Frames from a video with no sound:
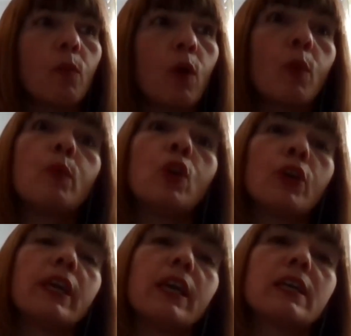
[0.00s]
and we were
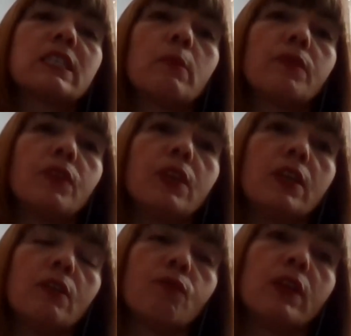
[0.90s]
looking at some of
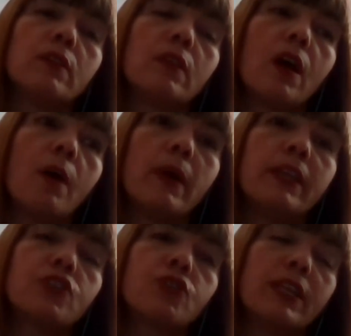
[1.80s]
the real
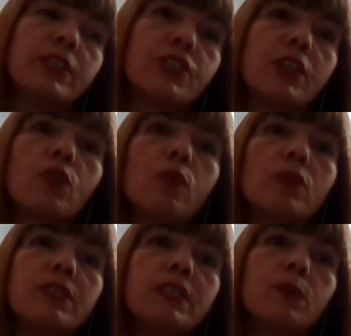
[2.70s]
entrenched
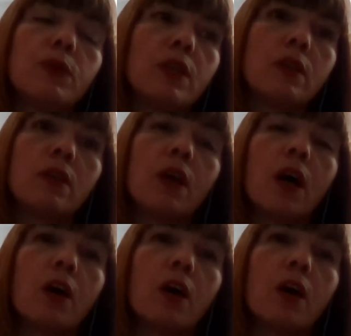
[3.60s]
inequalities within